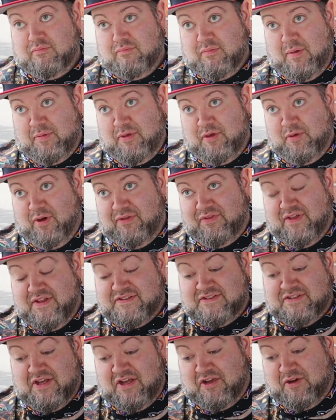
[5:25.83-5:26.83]
Maybe you want that
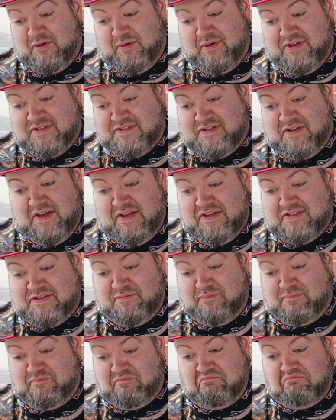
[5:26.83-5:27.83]
Psycho one. It's a nice
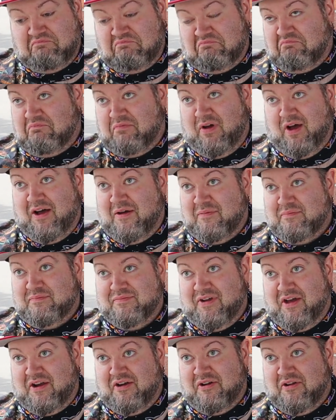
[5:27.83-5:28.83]
pop.
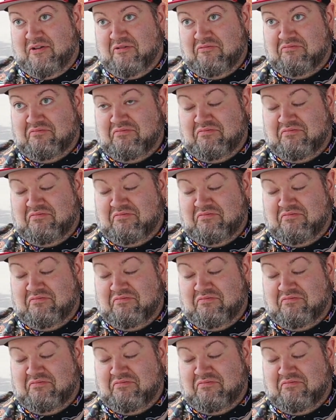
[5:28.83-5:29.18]
I don't know.